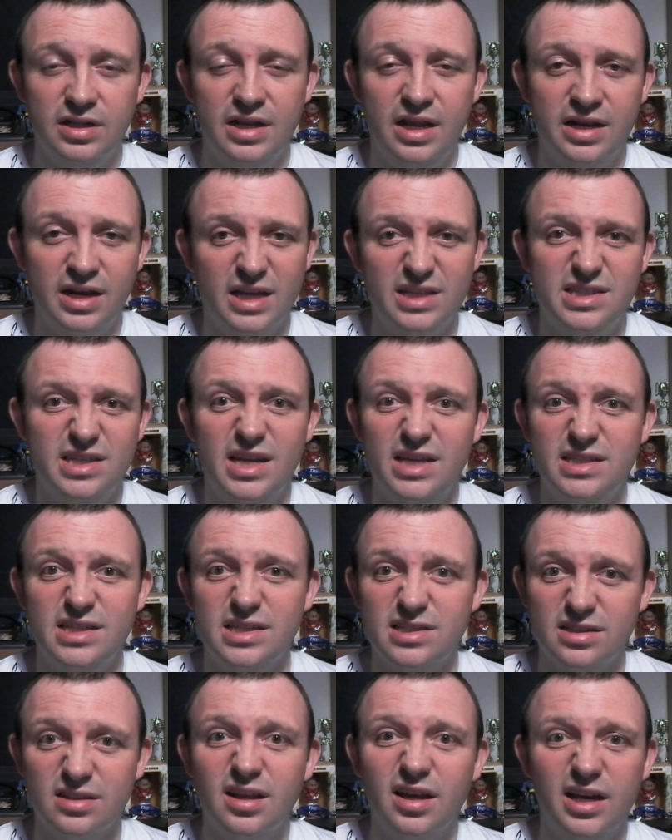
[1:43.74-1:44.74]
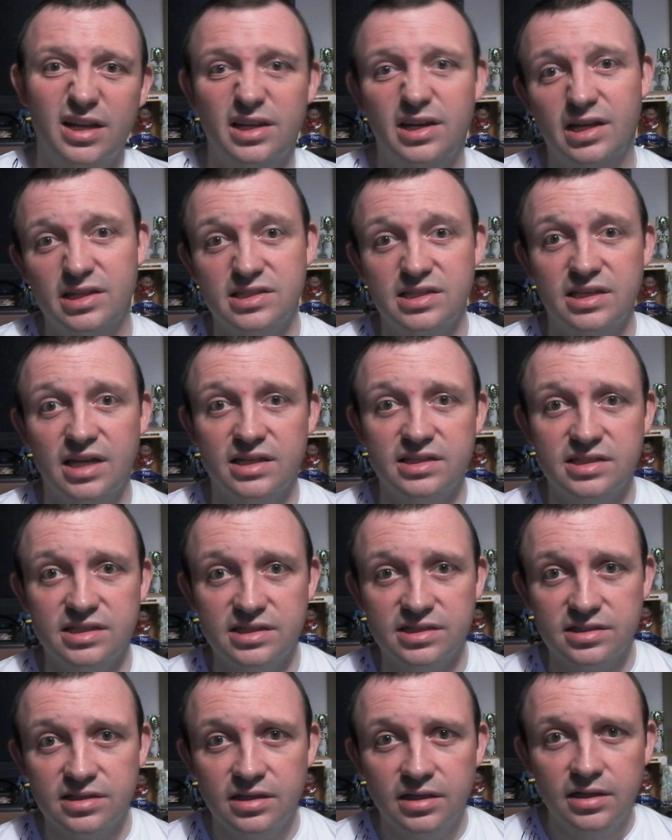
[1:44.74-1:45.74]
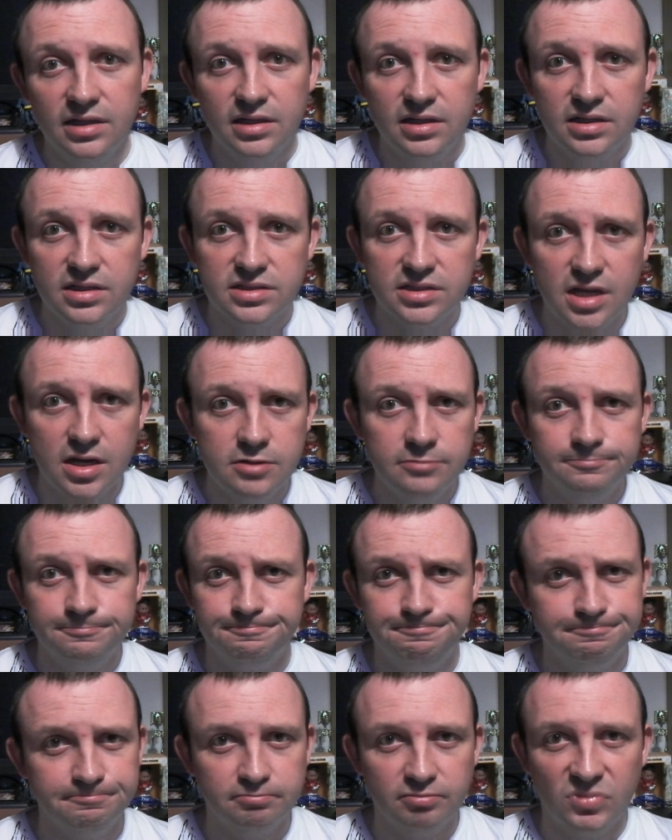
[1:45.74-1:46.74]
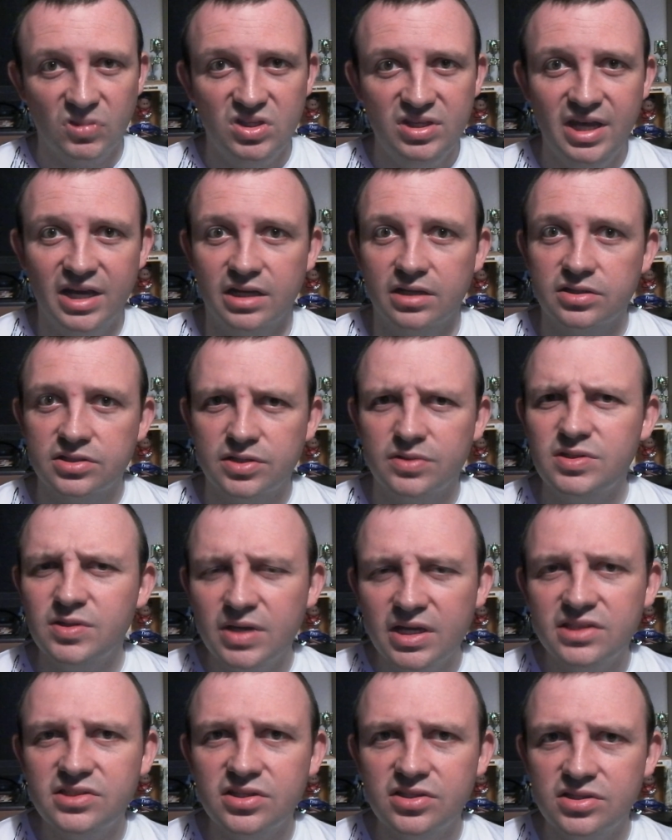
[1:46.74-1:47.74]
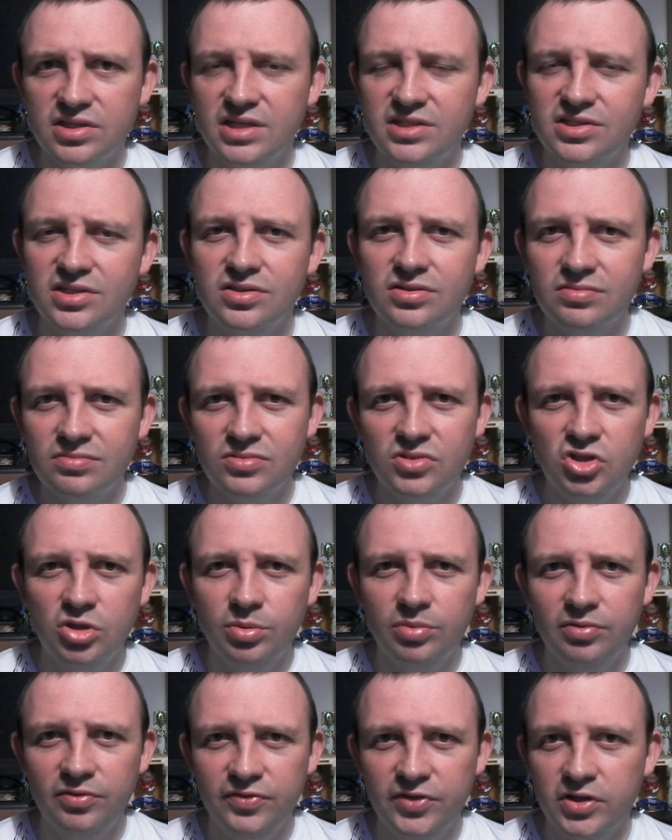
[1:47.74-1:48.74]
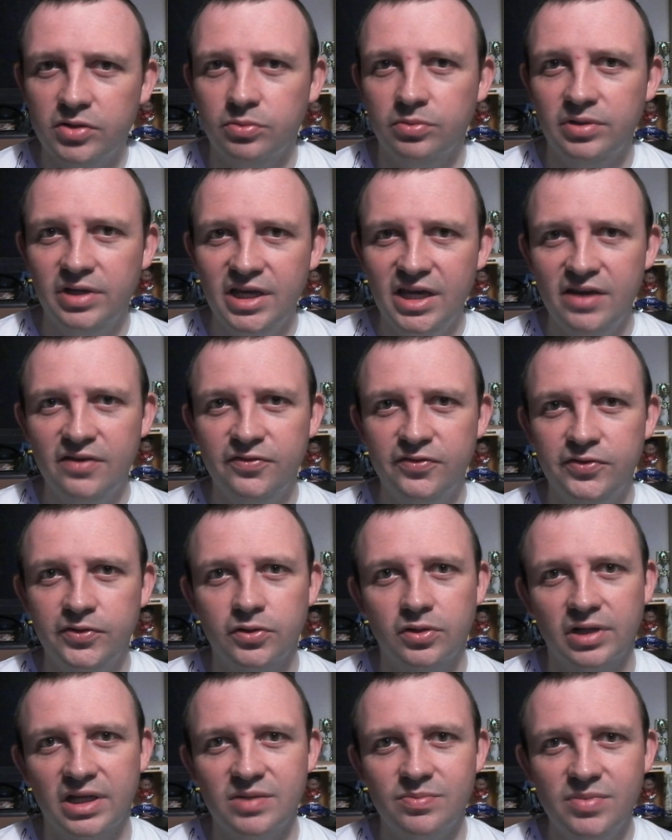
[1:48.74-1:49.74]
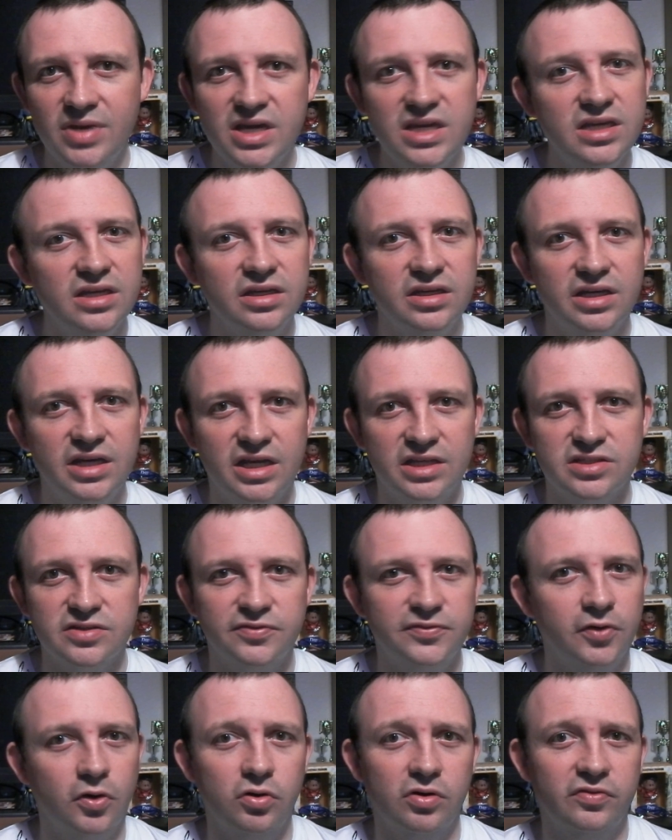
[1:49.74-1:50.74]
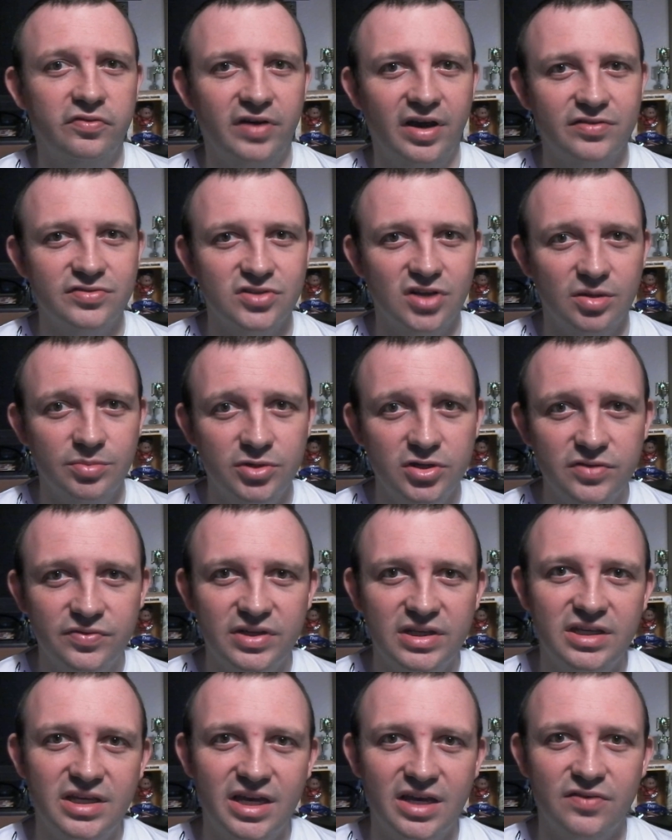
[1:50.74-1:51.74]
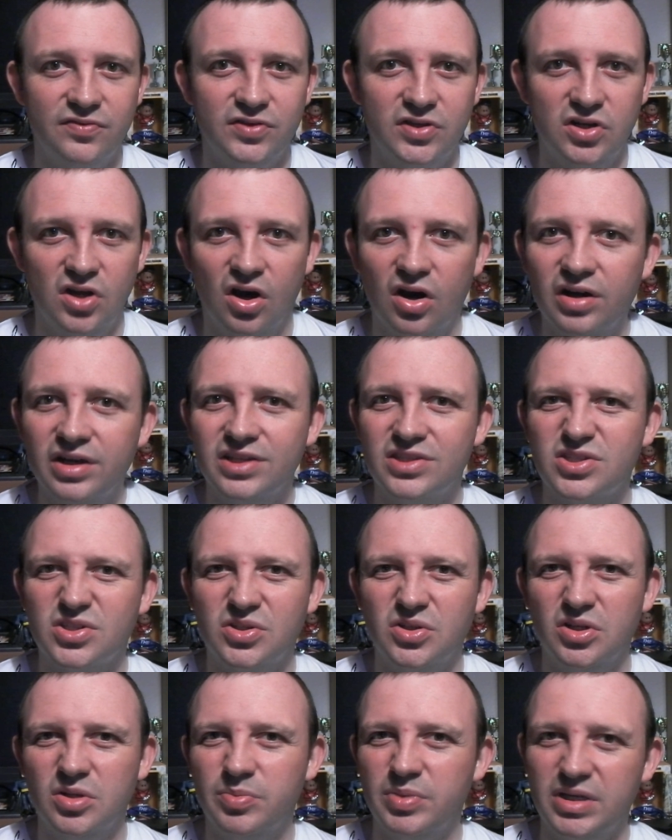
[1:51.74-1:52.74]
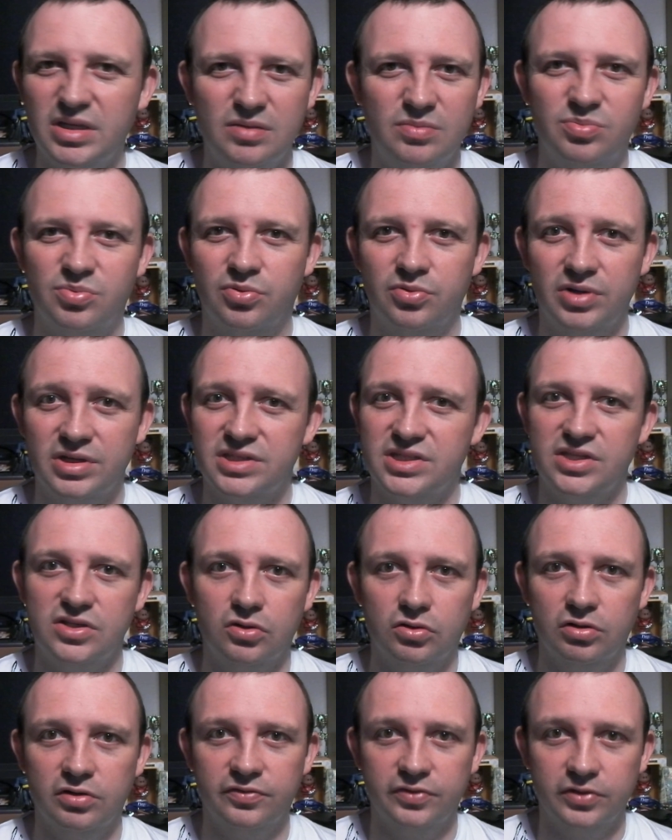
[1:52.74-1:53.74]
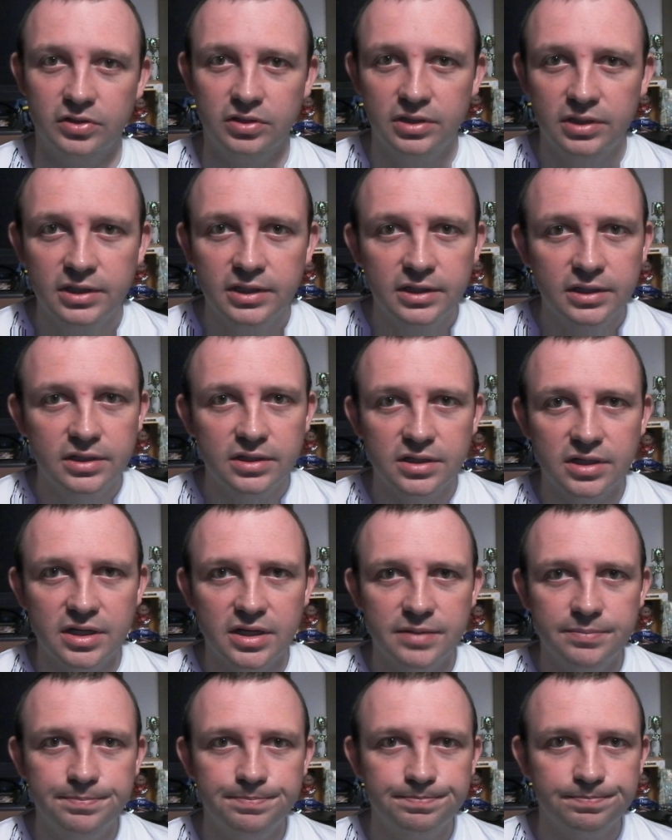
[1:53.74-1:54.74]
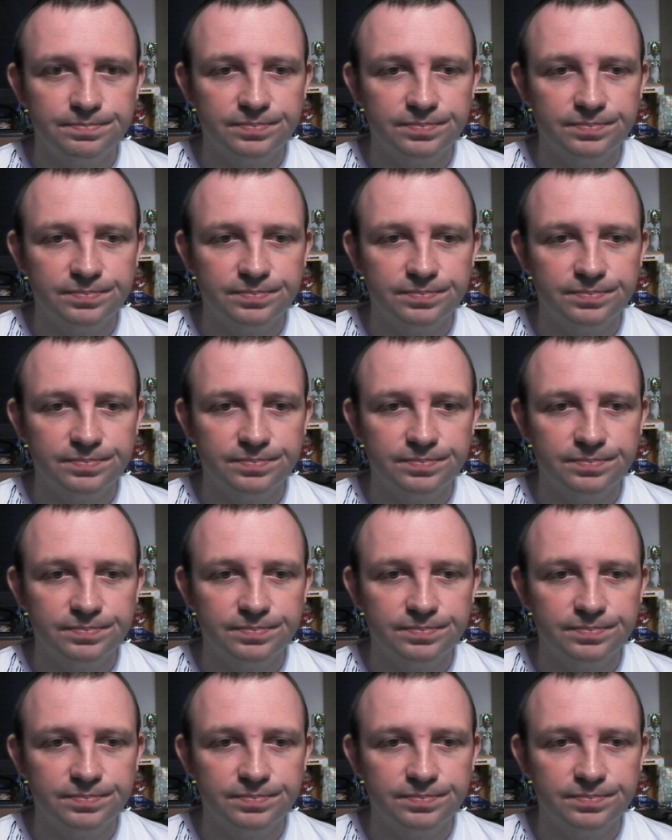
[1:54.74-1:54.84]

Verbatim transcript: 1980s and early 1990s. So, yeah, so it's a, it's a, it's a Dull review. If you're like me, it's a four or five star movie. If you're not, it's going to be pretty awful. Um,